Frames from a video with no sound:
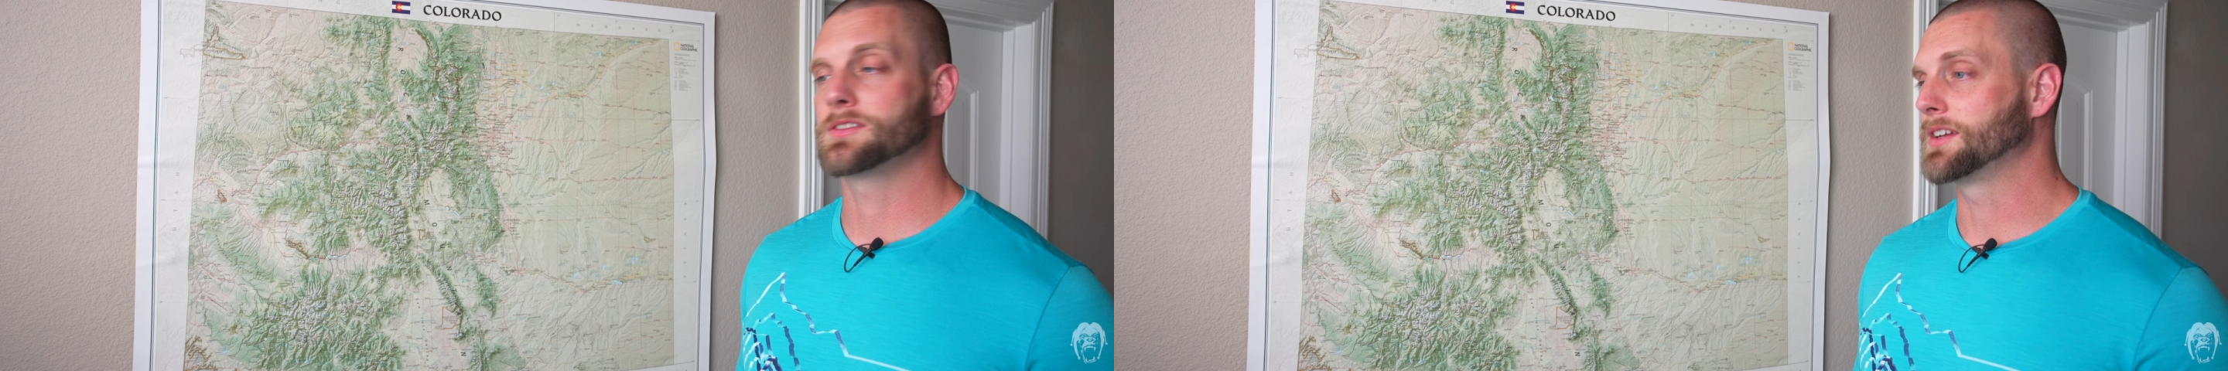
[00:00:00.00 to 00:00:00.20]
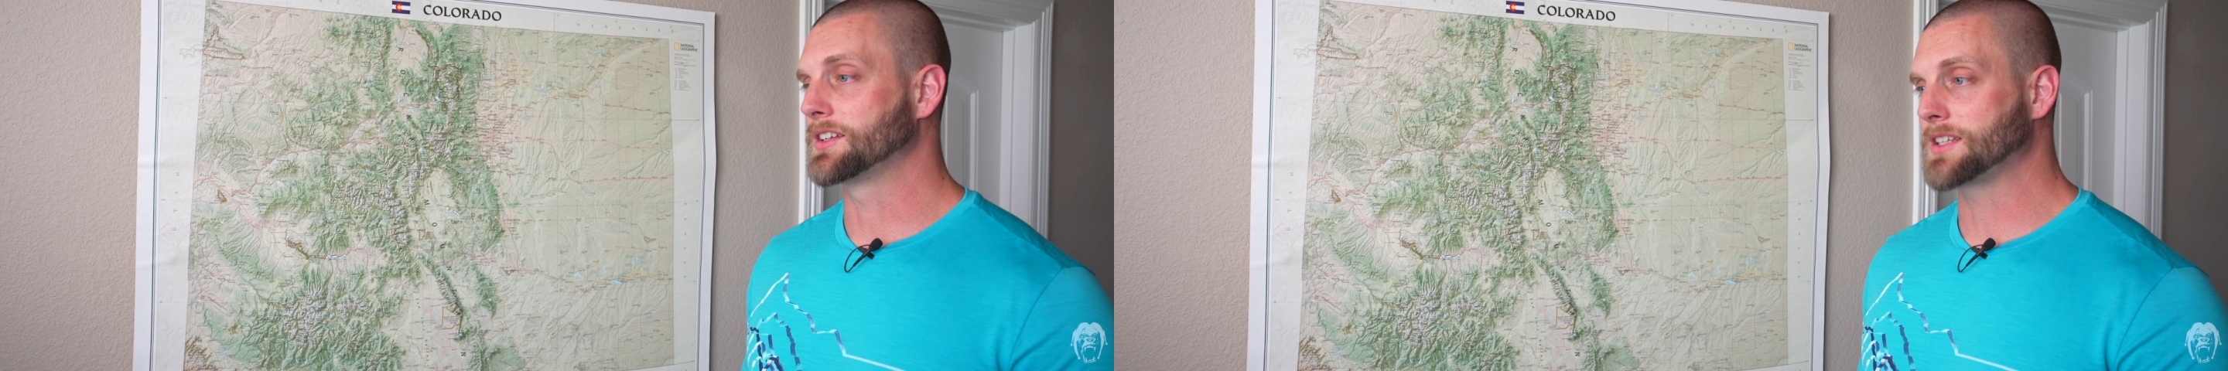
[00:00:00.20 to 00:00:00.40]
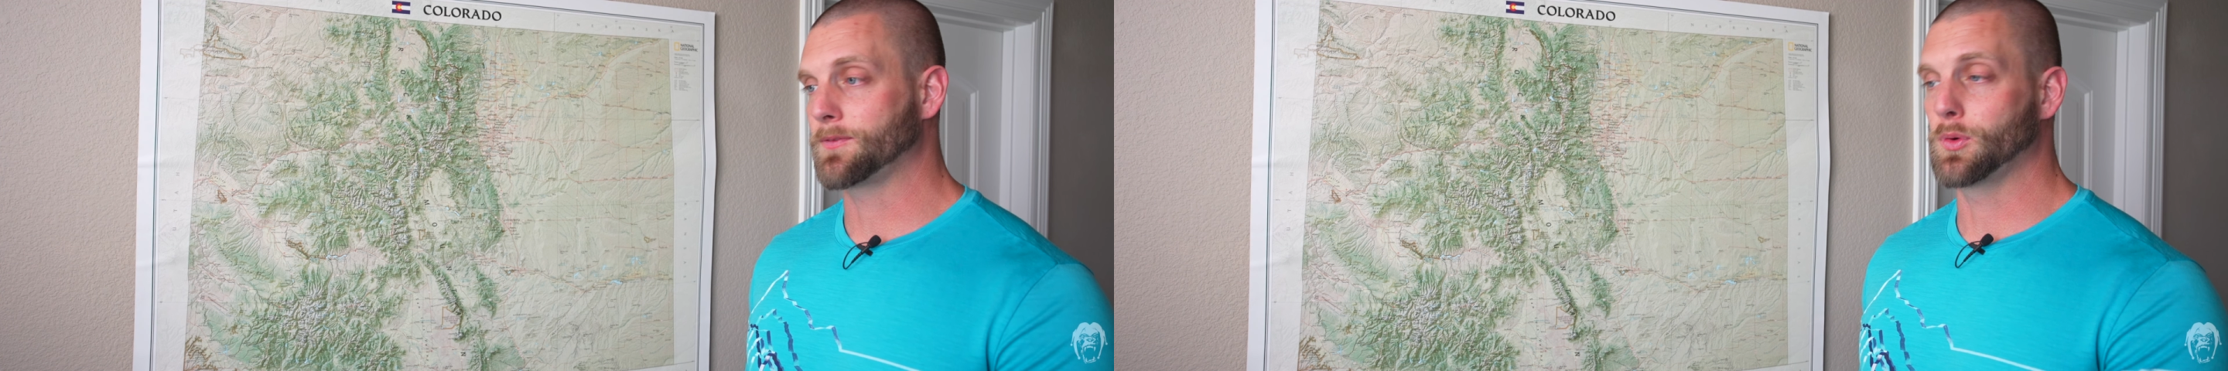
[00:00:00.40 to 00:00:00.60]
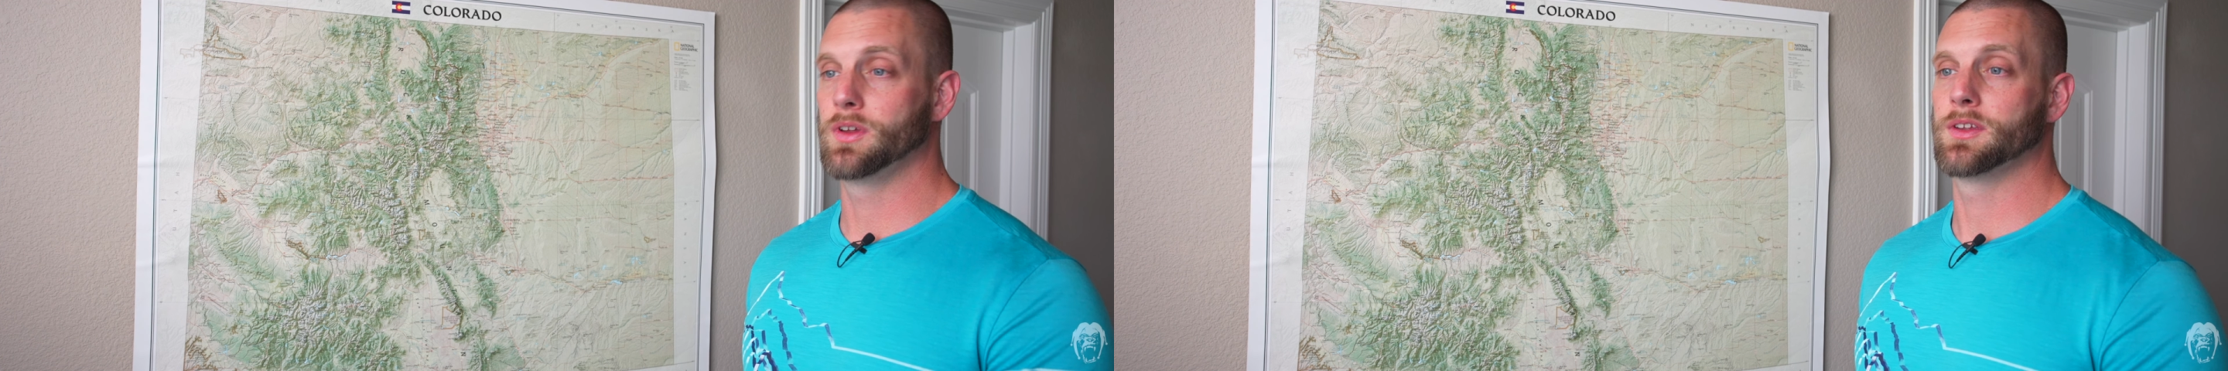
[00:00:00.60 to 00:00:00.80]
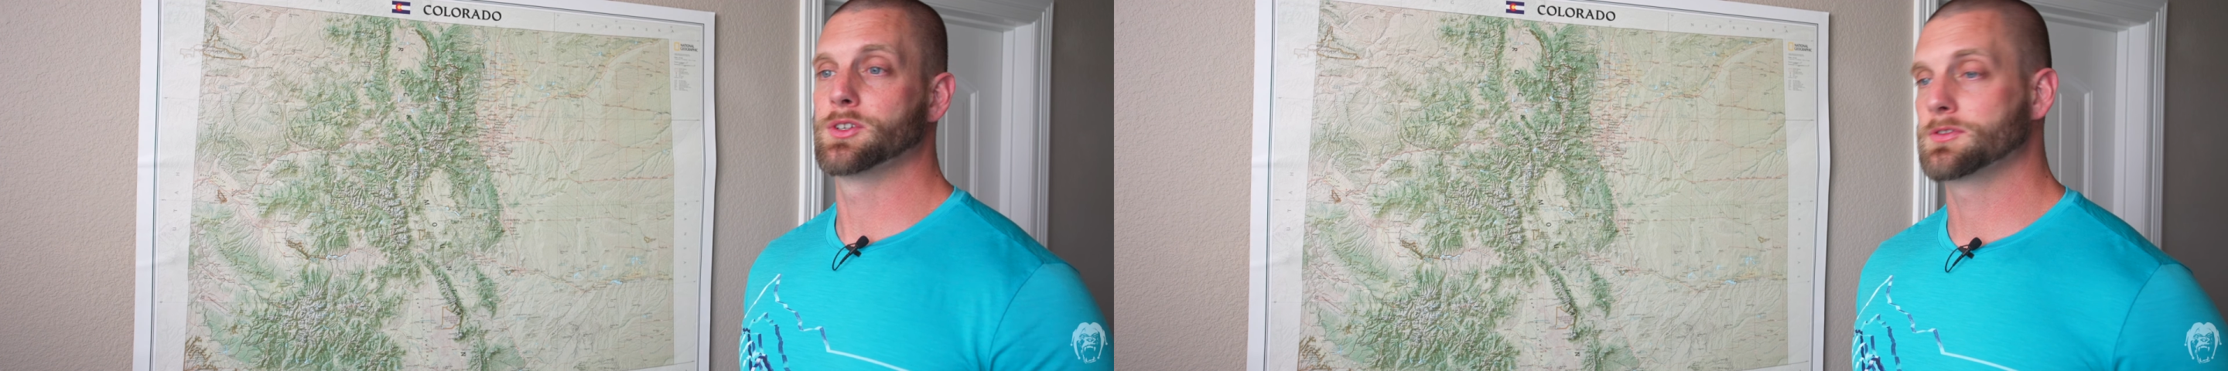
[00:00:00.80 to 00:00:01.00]
except for
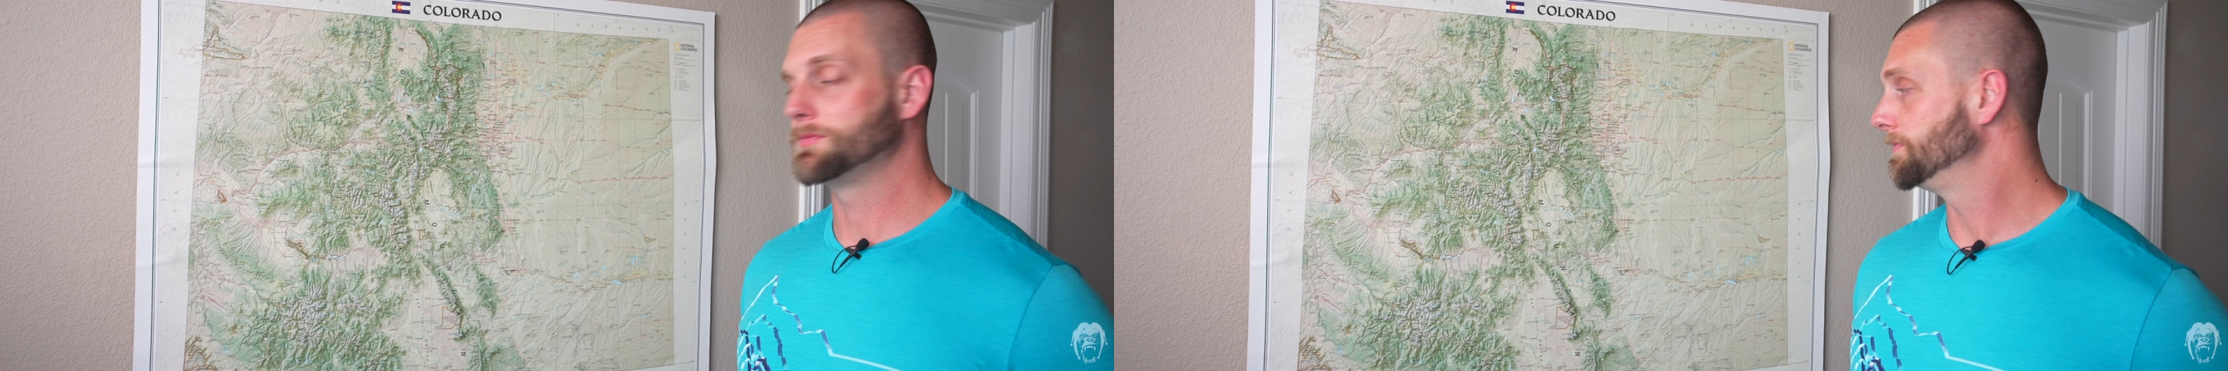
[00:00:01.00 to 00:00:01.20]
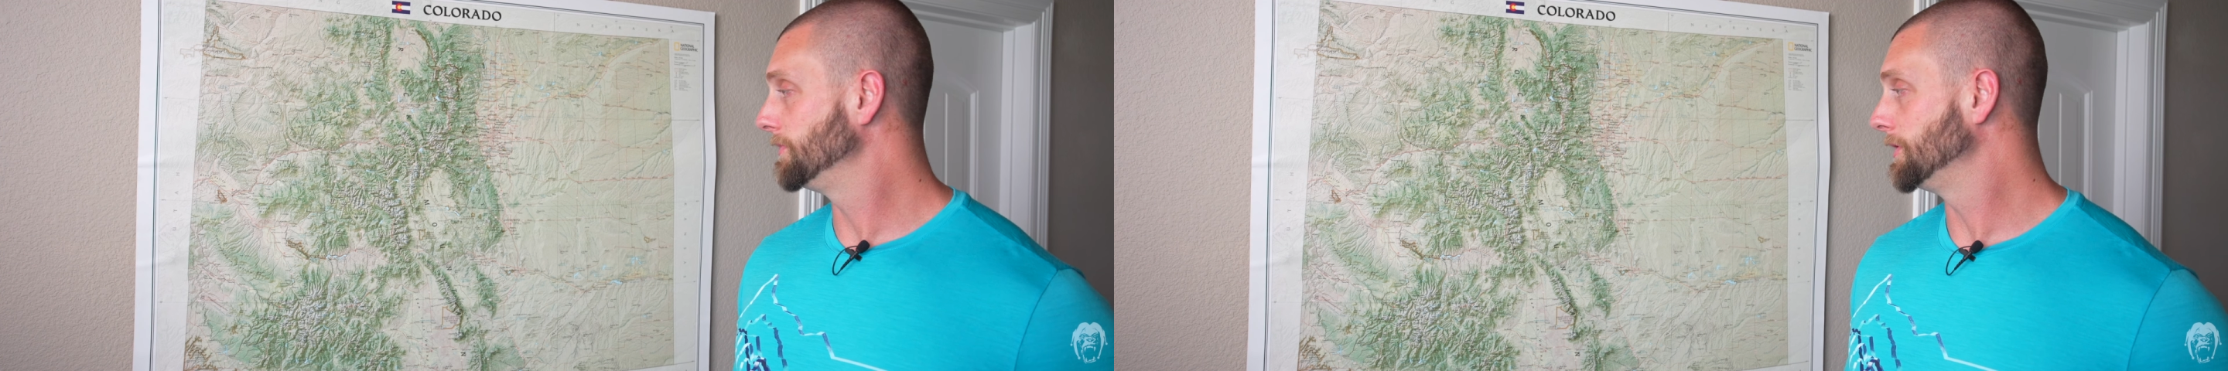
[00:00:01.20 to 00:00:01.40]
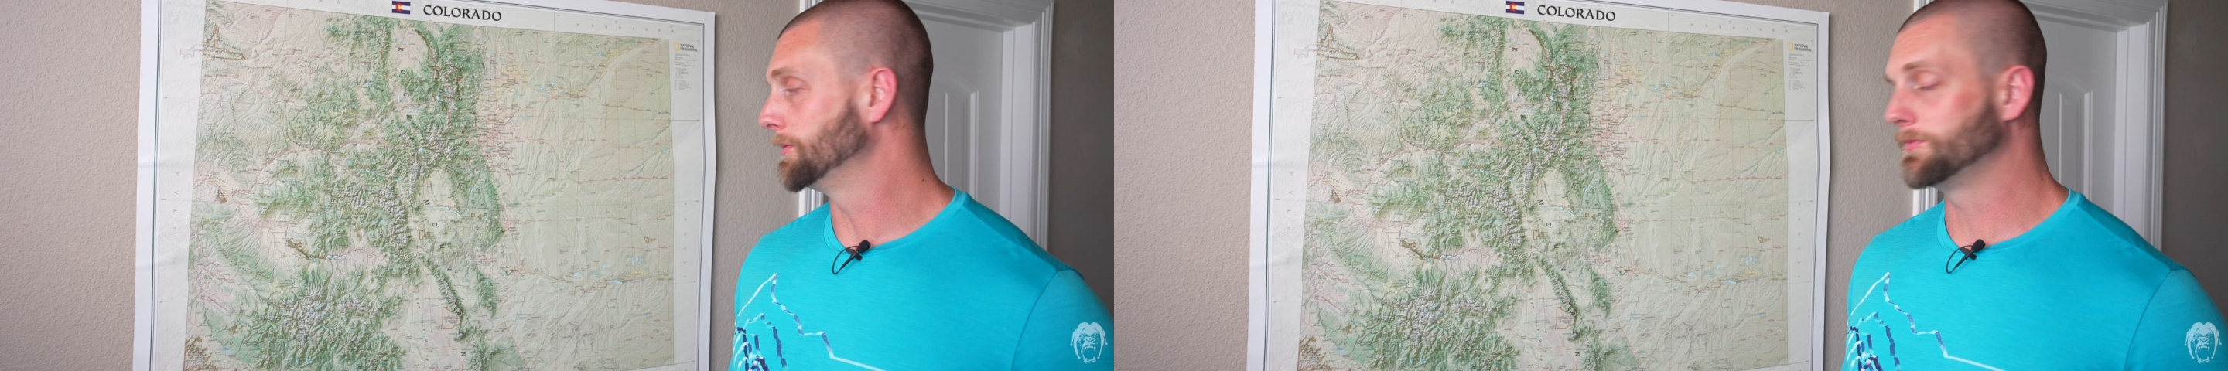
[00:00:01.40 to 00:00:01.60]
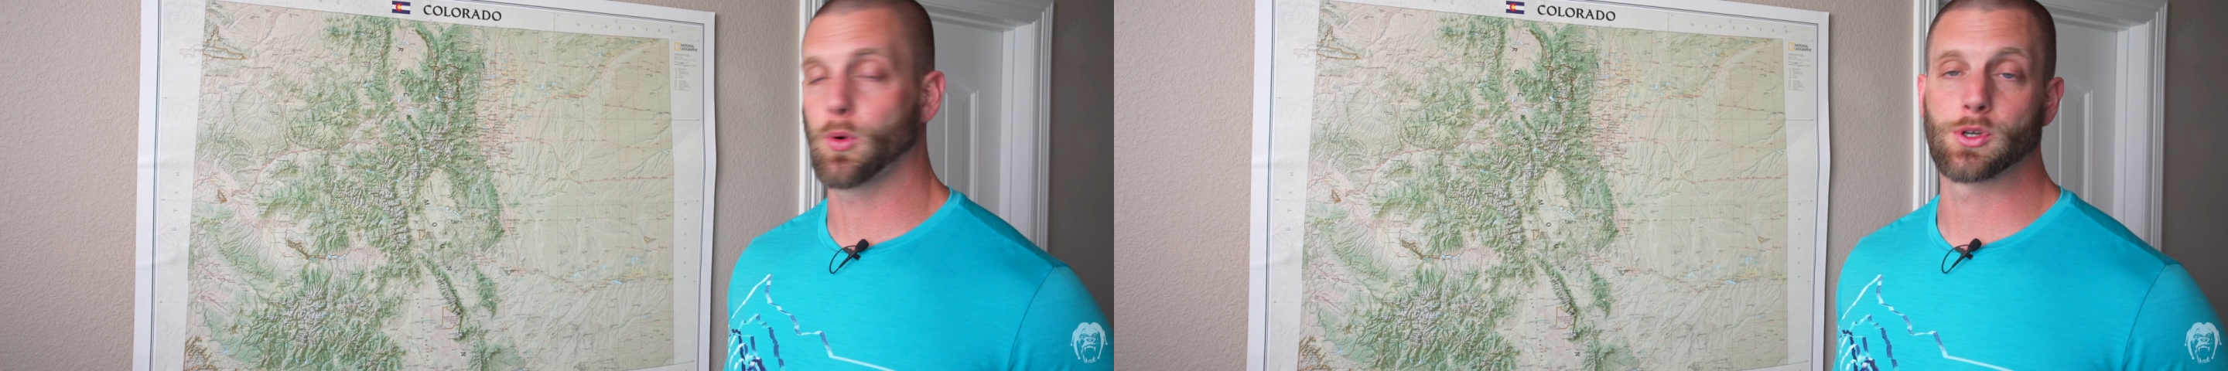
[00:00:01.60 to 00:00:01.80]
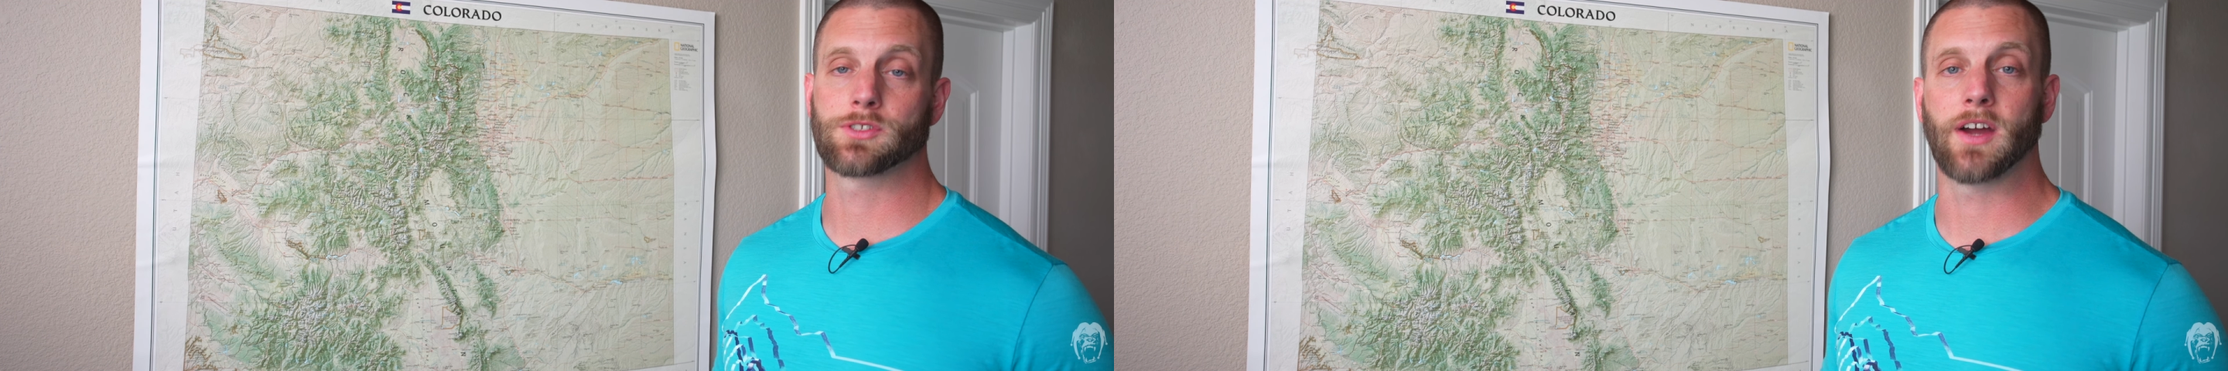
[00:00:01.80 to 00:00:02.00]
when there's
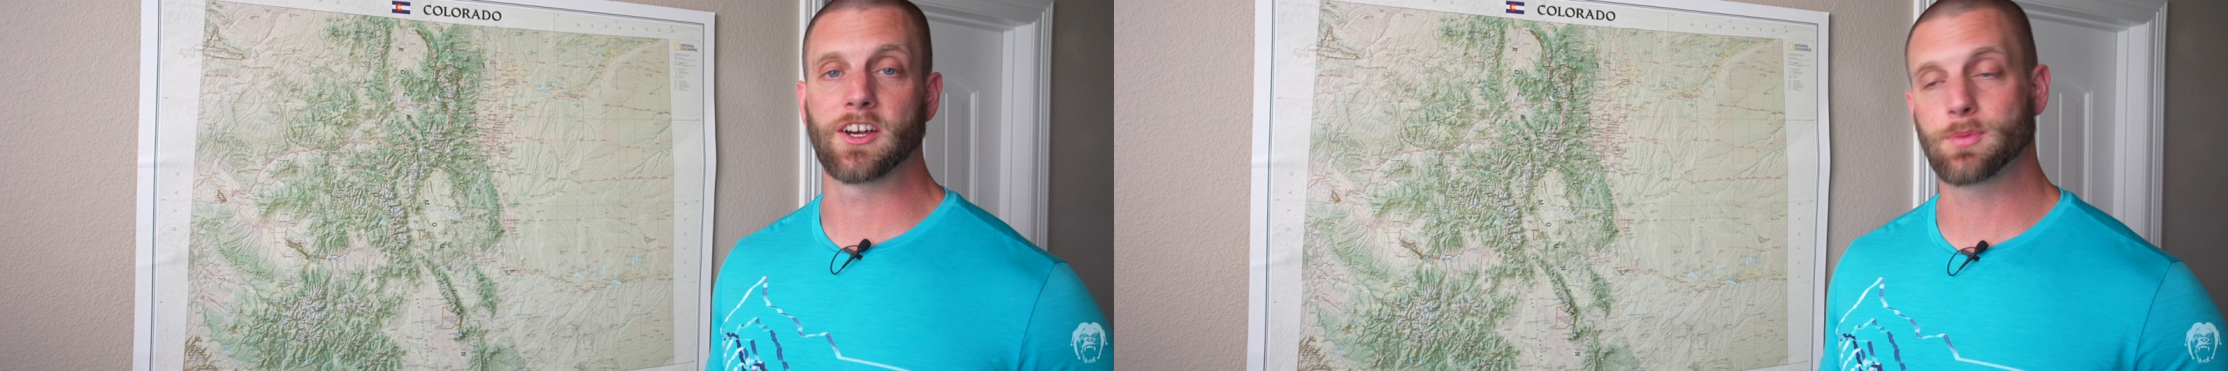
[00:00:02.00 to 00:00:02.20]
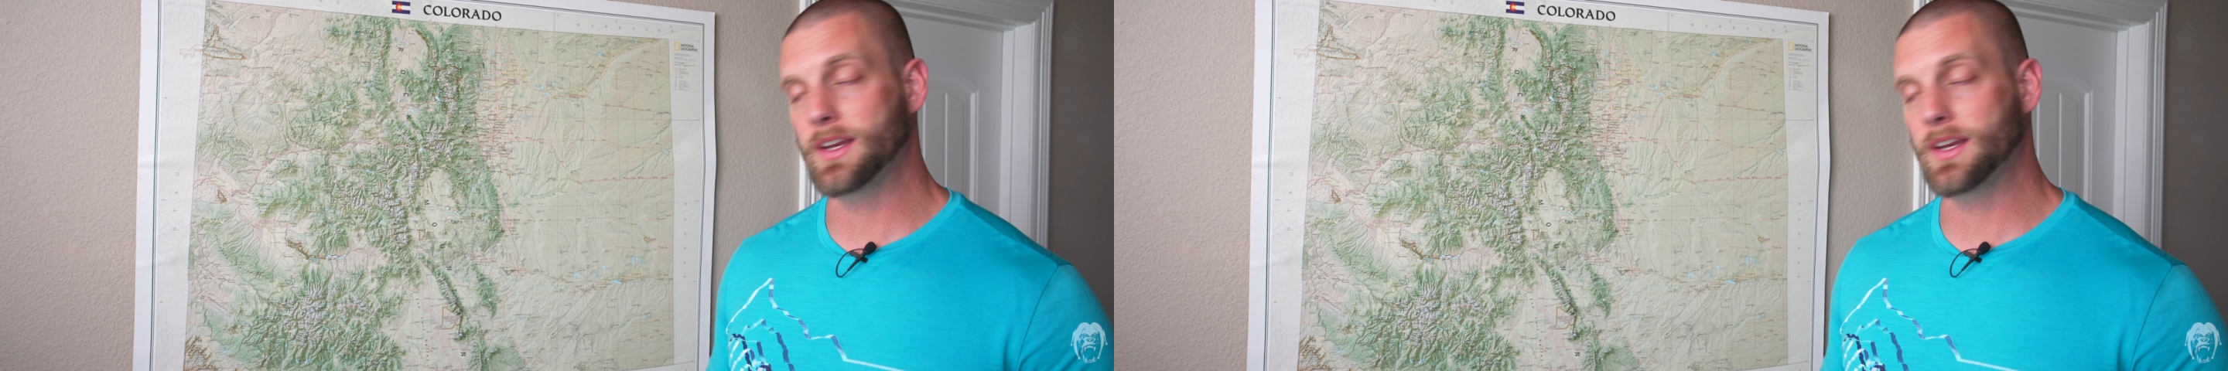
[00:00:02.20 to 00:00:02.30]
forest fires.